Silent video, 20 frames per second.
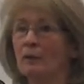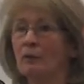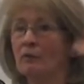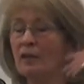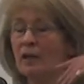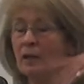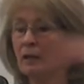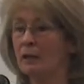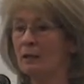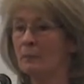
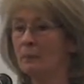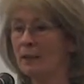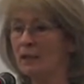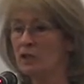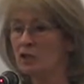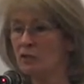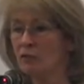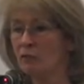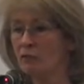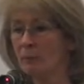
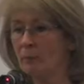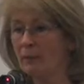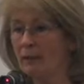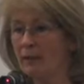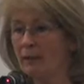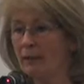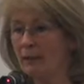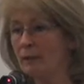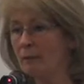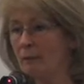declamation from
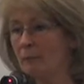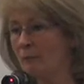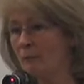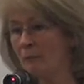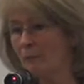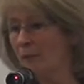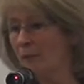the